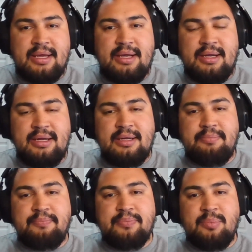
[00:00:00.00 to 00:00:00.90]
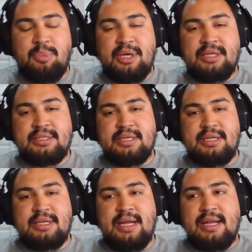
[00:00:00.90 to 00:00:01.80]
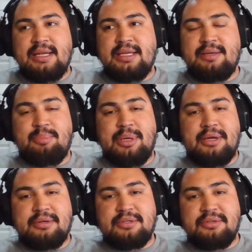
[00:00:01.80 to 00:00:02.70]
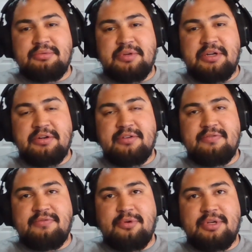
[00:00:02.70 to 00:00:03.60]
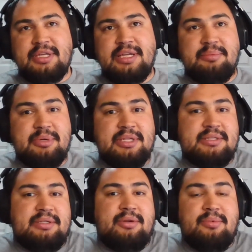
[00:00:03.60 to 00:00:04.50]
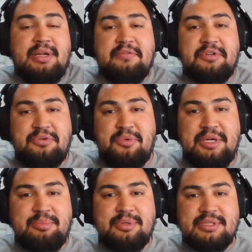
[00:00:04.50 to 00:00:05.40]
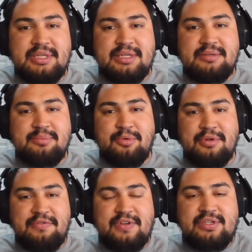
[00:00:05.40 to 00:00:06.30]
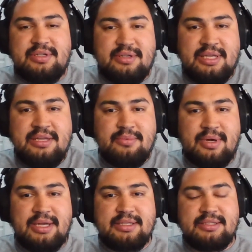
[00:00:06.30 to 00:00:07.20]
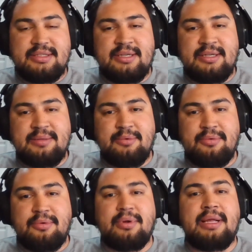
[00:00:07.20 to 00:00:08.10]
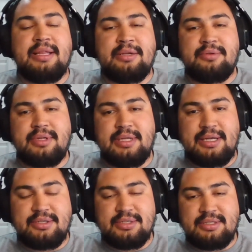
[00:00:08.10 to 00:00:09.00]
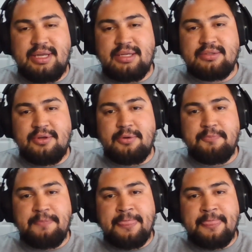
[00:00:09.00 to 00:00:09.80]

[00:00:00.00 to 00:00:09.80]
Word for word: um, but uh, 90 compared to 114, but it's, you know, whatever, 20% more efficient heat wise, um, or electrically, I should say. So